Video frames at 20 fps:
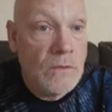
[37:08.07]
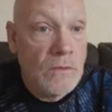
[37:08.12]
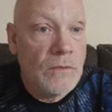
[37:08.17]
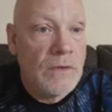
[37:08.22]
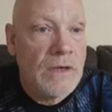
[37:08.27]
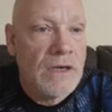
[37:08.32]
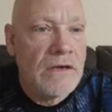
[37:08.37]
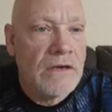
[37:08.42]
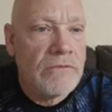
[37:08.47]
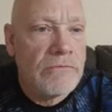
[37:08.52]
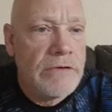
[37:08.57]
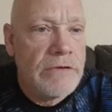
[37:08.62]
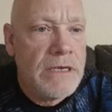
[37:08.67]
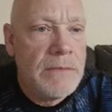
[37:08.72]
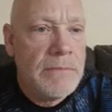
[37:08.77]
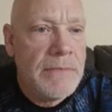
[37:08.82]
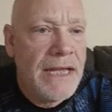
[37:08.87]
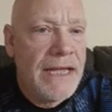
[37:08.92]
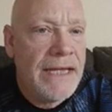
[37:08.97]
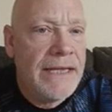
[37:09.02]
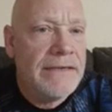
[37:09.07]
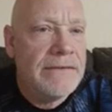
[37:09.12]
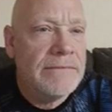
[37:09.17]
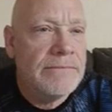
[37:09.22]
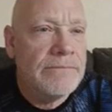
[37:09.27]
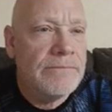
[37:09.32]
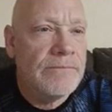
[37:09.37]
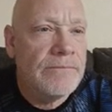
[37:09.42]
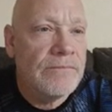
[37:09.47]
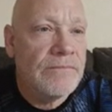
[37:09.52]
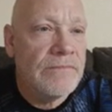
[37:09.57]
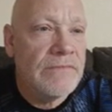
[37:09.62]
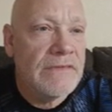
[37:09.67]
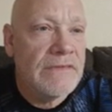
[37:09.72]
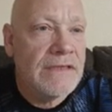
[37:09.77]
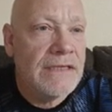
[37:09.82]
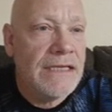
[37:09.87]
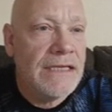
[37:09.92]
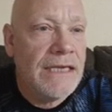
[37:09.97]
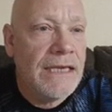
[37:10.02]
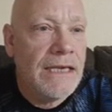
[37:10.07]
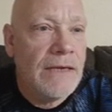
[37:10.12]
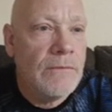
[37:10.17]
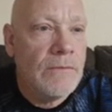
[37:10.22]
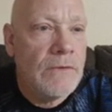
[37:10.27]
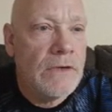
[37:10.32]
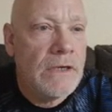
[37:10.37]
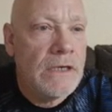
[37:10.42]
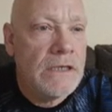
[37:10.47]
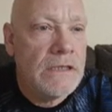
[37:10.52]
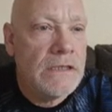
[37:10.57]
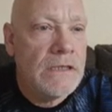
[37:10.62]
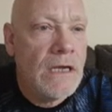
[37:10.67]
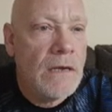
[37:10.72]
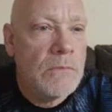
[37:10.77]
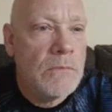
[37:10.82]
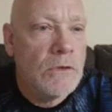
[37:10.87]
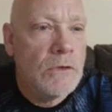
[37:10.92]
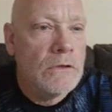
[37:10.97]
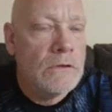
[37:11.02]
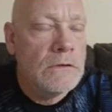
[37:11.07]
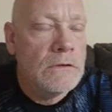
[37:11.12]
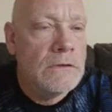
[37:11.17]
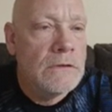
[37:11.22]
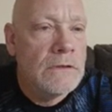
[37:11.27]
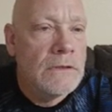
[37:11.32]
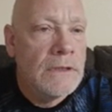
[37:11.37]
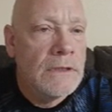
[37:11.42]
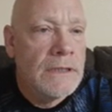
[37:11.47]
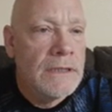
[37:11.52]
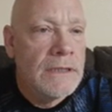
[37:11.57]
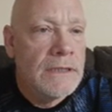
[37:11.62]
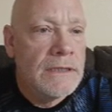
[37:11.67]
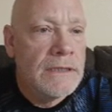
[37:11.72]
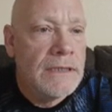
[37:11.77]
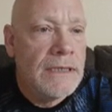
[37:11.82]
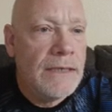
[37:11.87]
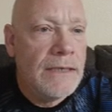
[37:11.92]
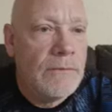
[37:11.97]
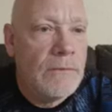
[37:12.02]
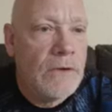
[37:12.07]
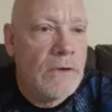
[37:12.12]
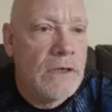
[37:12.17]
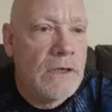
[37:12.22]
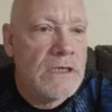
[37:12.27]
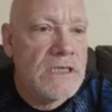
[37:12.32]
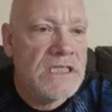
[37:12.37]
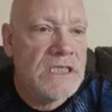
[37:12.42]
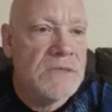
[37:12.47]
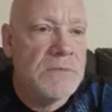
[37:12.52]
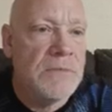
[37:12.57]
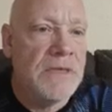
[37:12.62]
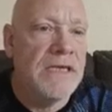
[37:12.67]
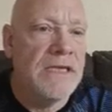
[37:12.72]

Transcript: going to rebet, and we're going to double, and we're going to spin.